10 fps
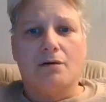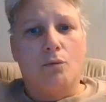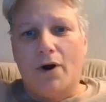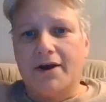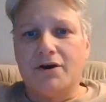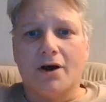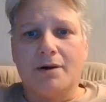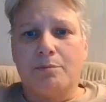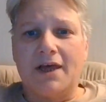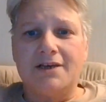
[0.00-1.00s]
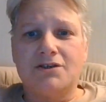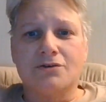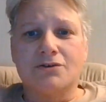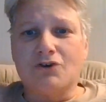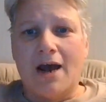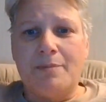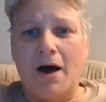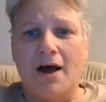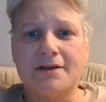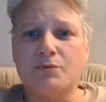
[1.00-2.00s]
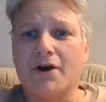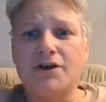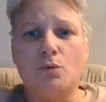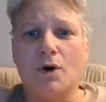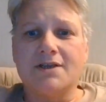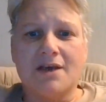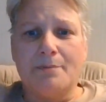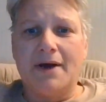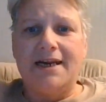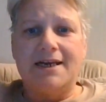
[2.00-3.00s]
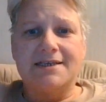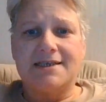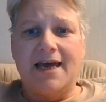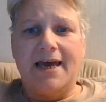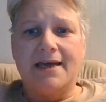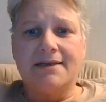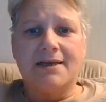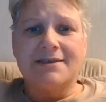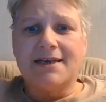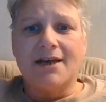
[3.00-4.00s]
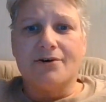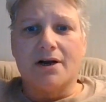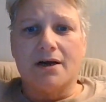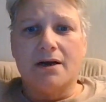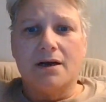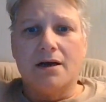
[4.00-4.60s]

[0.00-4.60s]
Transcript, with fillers: where you're going to place your tripods, where you want somebody to stand, etc.